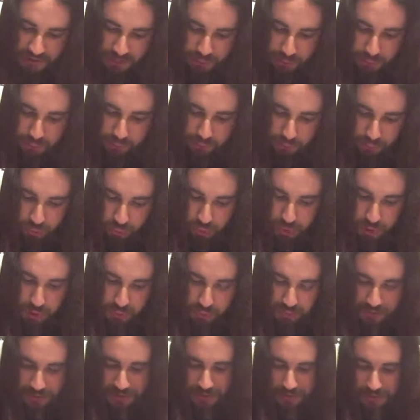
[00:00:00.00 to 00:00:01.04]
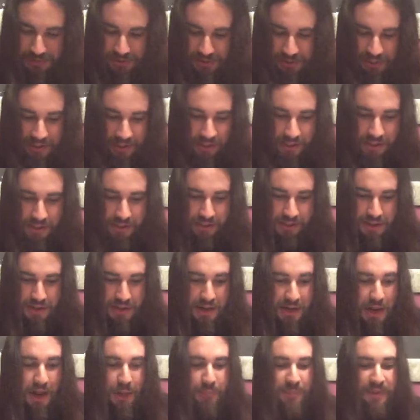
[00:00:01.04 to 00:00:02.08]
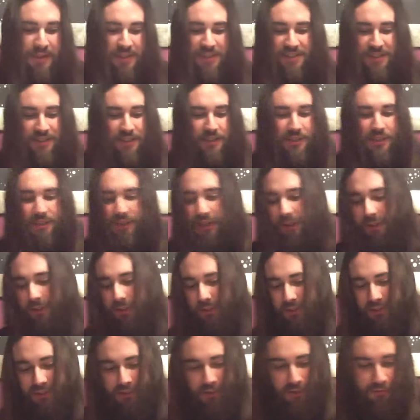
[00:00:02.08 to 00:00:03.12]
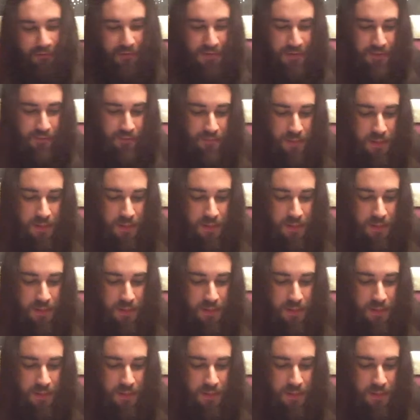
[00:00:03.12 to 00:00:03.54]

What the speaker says: I got robbed, something like that. I made 30 dialogues out of it.